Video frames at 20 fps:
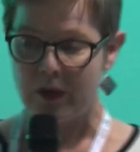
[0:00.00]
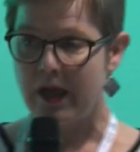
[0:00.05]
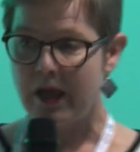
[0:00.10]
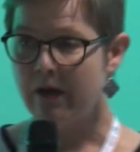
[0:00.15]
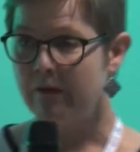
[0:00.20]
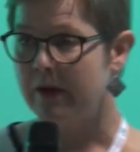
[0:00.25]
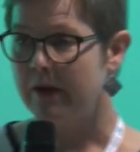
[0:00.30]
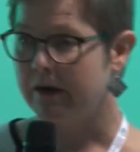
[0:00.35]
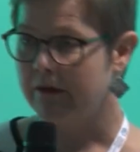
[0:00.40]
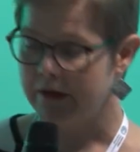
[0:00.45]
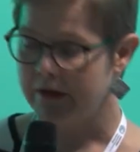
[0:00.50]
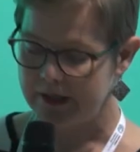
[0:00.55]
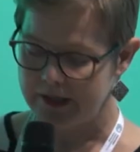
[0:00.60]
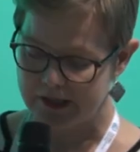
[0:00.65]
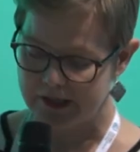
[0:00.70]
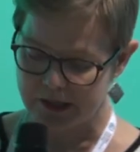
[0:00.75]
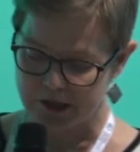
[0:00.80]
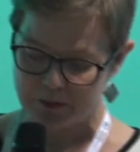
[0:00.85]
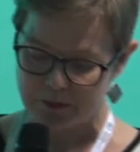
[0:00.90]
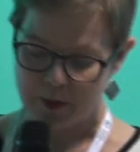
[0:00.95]
are very
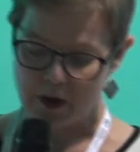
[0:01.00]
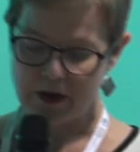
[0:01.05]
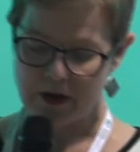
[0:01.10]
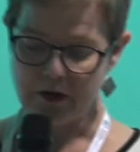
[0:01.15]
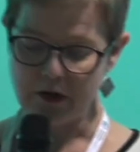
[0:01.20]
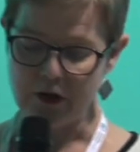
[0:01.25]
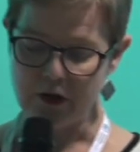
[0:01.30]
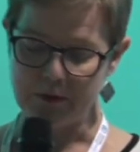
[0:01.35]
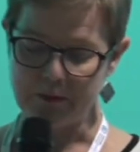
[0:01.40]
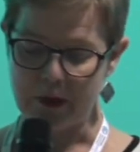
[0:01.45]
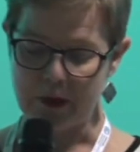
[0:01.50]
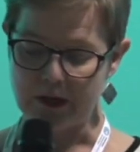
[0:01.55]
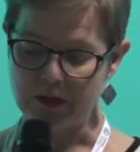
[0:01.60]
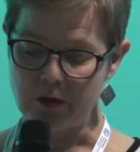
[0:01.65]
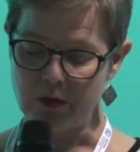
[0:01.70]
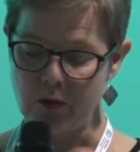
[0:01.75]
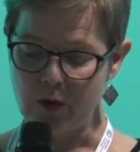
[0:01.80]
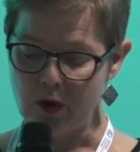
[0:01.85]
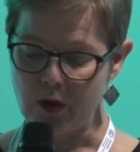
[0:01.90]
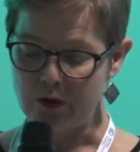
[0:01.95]
inspired by
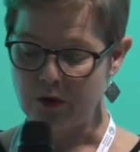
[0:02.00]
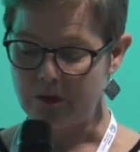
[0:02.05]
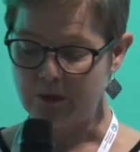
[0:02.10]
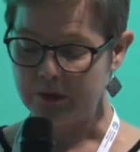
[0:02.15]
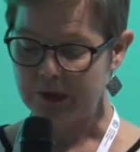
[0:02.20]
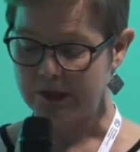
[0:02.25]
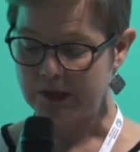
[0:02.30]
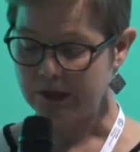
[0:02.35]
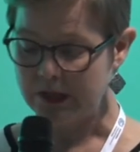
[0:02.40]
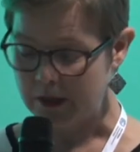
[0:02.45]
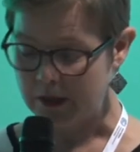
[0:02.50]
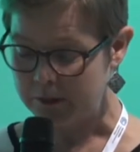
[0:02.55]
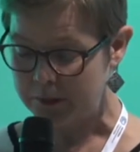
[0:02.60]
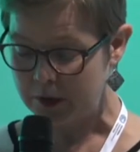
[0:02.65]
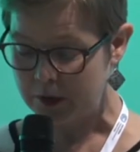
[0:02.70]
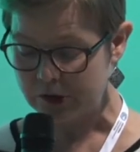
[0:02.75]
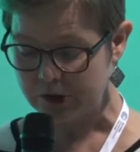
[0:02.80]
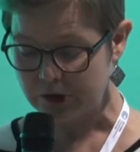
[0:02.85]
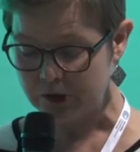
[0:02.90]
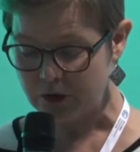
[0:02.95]
the work of the
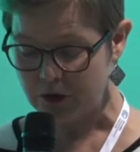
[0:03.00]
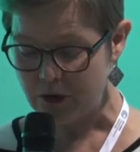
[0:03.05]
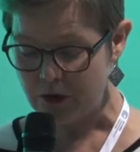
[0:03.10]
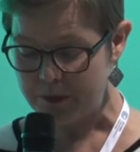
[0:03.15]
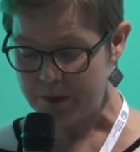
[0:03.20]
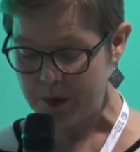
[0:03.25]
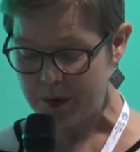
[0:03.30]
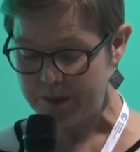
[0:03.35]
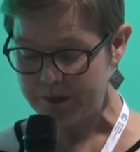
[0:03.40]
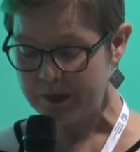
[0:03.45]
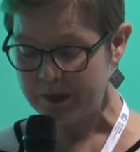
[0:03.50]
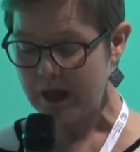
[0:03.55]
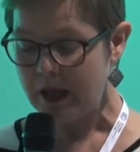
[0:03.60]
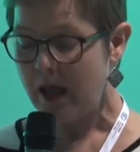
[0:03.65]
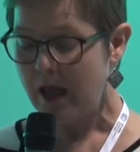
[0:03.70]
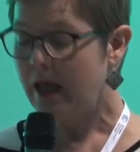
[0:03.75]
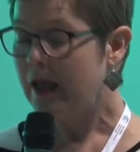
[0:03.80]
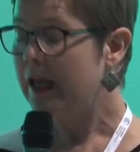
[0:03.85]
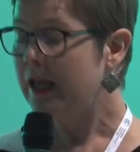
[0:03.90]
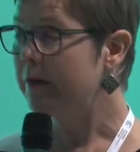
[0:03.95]
Champions Group.
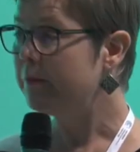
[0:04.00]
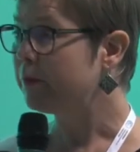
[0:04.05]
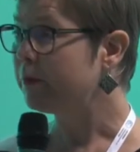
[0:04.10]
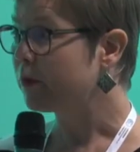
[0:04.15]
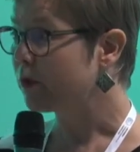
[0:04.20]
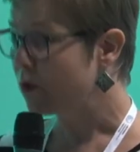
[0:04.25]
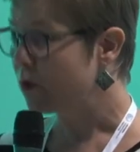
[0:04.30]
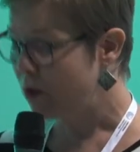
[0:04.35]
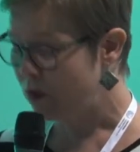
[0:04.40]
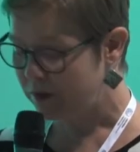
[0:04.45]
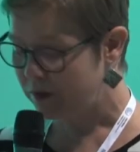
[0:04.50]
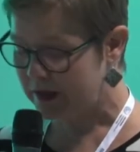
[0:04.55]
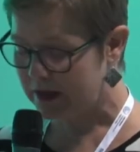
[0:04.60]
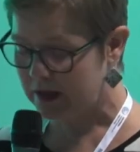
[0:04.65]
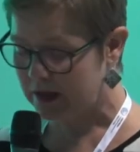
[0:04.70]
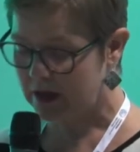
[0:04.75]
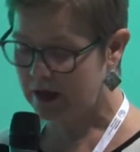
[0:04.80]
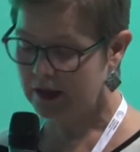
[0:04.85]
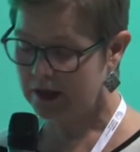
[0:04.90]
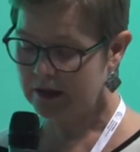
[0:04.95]

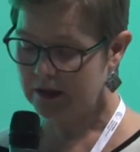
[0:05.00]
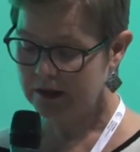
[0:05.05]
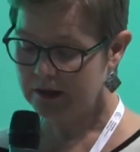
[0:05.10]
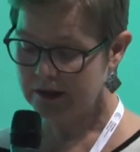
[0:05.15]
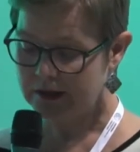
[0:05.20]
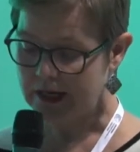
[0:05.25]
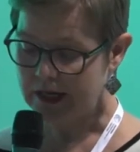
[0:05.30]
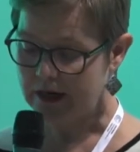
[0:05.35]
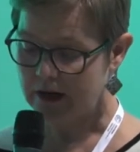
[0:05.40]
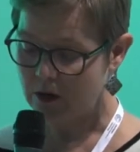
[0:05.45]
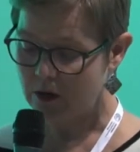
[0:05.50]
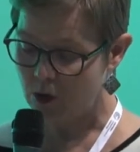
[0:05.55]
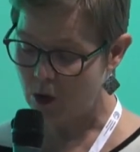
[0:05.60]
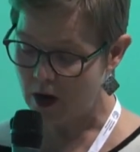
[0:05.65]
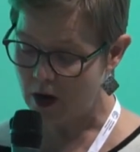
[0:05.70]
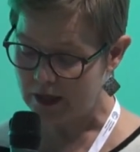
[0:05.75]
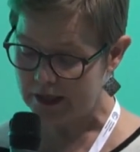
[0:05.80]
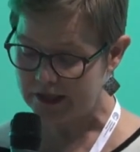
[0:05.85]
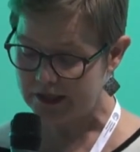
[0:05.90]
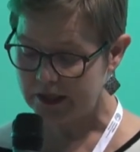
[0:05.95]
Improving the
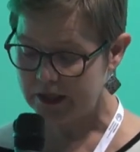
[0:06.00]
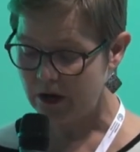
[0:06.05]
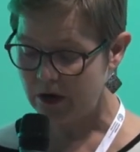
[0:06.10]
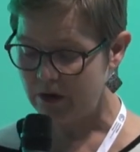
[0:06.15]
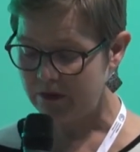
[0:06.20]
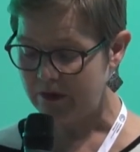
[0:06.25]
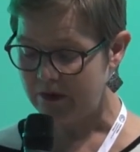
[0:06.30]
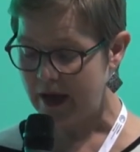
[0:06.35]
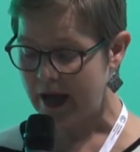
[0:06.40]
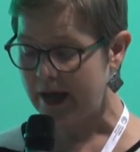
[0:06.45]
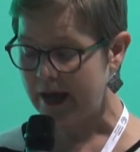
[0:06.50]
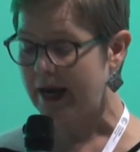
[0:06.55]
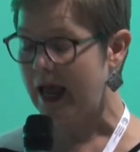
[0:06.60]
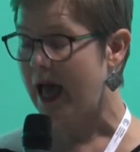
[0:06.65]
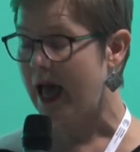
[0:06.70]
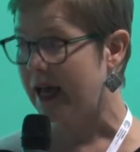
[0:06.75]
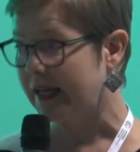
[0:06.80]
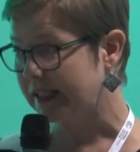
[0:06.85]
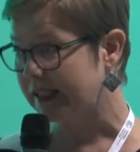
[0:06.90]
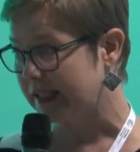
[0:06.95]
quality of and
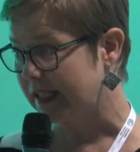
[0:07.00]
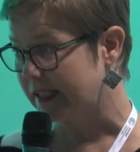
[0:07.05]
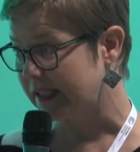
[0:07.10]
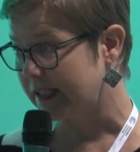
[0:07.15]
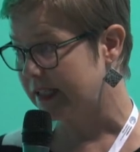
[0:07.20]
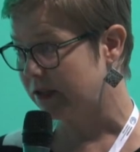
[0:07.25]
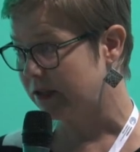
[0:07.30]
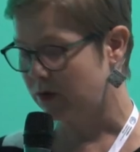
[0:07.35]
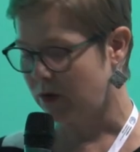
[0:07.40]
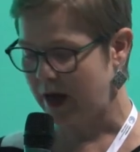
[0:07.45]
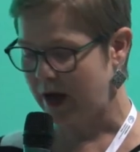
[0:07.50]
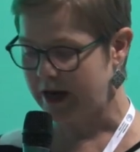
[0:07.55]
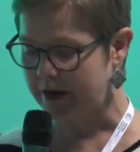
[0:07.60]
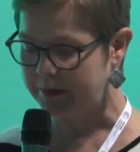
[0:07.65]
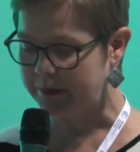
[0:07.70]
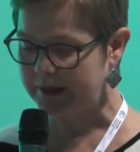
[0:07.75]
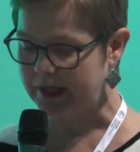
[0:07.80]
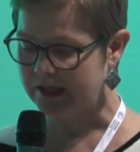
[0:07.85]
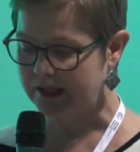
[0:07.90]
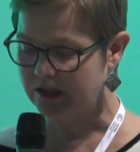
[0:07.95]
access to
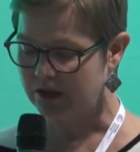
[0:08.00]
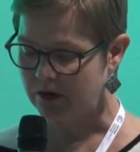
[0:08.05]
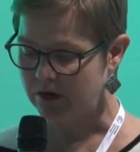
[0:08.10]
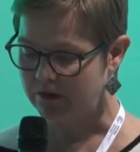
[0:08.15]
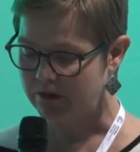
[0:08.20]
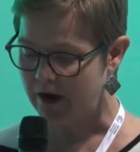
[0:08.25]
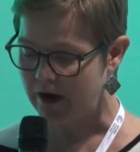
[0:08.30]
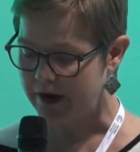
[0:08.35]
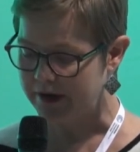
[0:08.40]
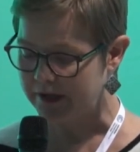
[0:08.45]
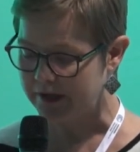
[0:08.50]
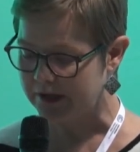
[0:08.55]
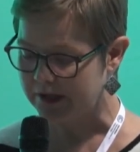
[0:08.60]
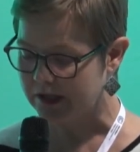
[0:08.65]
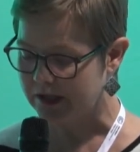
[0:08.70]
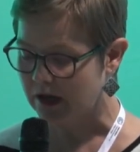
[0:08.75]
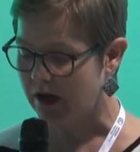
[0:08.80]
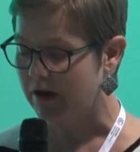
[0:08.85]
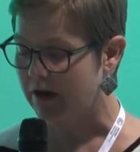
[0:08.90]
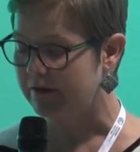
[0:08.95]
adaptation
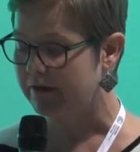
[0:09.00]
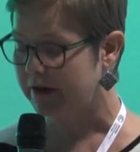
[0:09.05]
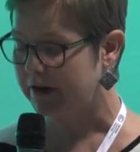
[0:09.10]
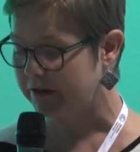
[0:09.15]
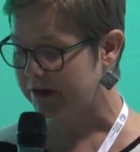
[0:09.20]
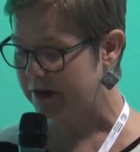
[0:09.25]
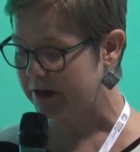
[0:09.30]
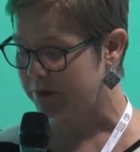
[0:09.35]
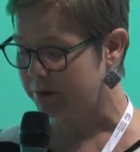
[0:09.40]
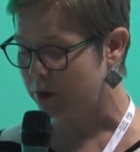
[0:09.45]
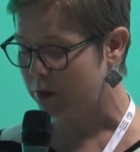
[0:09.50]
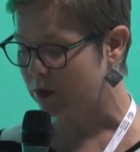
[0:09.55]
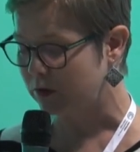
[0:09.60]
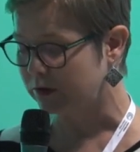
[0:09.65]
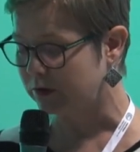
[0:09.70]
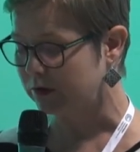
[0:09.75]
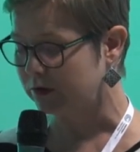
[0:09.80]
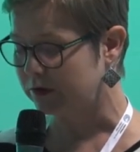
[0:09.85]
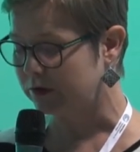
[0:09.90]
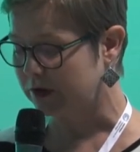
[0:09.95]
finance are very
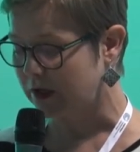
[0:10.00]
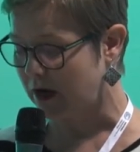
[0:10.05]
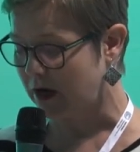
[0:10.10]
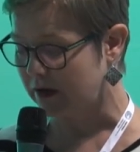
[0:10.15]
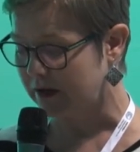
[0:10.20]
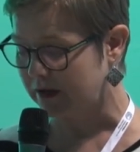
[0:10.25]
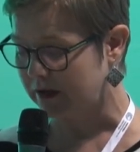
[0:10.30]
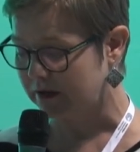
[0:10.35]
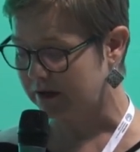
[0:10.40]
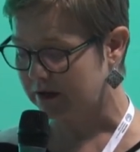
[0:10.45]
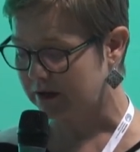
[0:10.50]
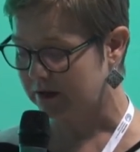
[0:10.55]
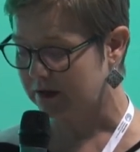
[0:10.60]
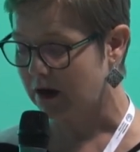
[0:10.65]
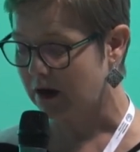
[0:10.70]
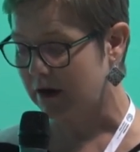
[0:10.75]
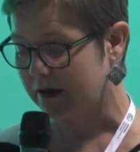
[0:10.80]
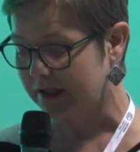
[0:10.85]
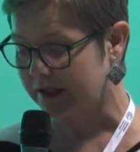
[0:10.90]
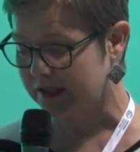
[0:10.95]
important
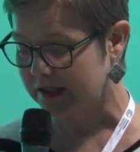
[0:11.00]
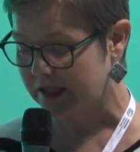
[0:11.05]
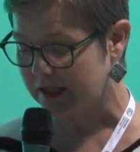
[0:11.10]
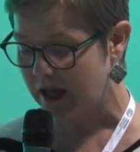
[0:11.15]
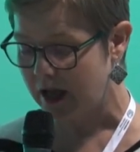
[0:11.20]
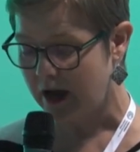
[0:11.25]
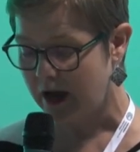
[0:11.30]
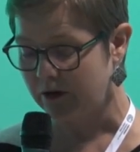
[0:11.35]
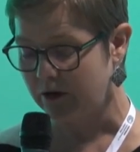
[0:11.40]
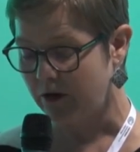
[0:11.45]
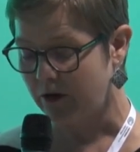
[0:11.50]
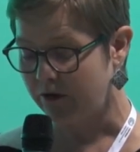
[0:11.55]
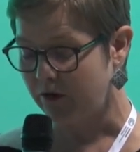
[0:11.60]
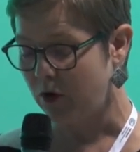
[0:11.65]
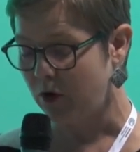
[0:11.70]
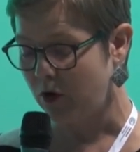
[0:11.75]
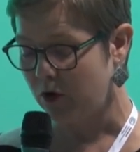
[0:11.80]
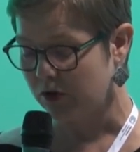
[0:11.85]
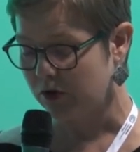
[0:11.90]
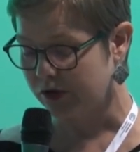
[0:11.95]
targets, and of
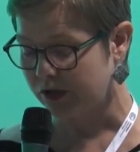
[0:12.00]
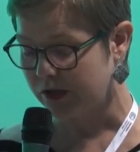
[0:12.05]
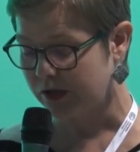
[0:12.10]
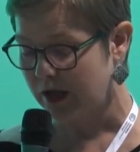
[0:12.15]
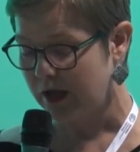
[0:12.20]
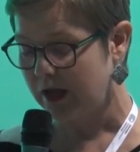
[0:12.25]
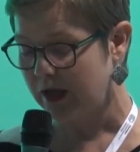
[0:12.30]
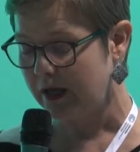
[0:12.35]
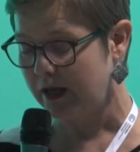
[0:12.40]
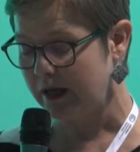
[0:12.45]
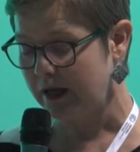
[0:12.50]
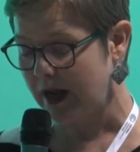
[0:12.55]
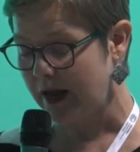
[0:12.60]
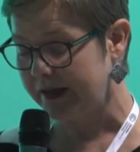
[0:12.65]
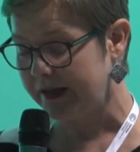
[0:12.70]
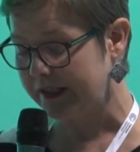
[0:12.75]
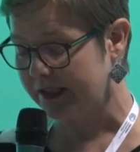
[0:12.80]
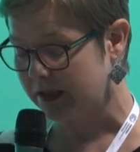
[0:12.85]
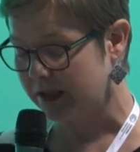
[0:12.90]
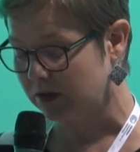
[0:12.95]
course, in
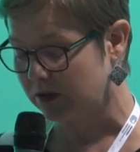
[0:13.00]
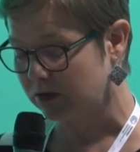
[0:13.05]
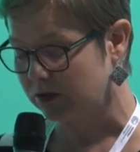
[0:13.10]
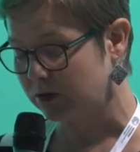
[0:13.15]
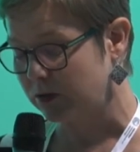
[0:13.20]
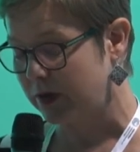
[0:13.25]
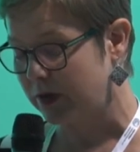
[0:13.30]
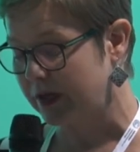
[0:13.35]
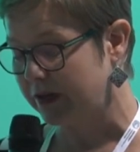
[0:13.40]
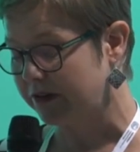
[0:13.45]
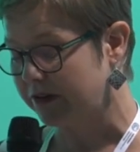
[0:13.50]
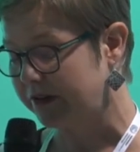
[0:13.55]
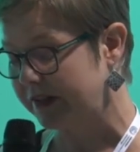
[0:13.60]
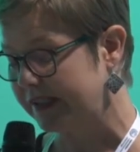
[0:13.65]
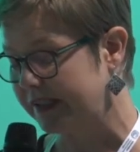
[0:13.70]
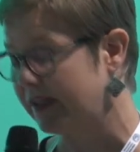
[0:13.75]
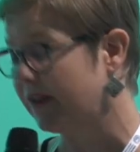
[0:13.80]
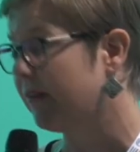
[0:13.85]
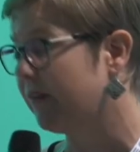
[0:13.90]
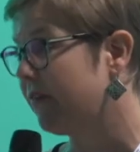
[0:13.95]
addition to
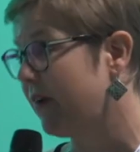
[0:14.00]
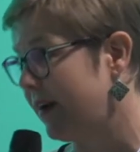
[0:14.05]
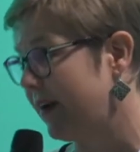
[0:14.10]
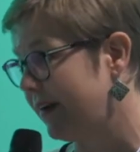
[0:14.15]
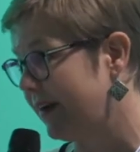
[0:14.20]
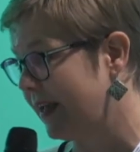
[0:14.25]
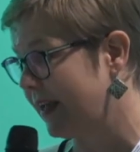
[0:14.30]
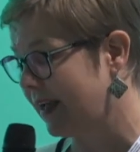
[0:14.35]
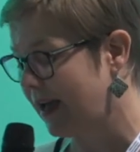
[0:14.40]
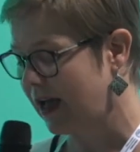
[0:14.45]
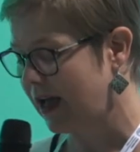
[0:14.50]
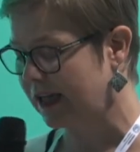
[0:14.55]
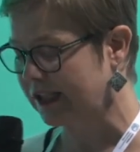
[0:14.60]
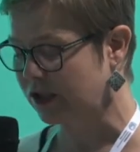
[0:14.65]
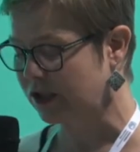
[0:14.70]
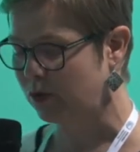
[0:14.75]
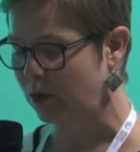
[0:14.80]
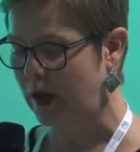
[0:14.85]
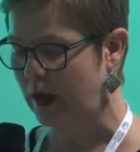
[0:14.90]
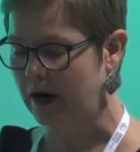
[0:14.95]
increasing funding
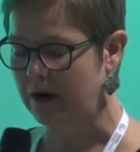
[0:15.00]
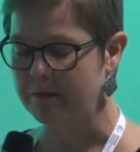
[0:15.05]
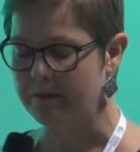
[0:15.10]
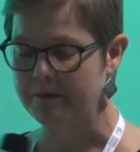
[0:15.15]
as well.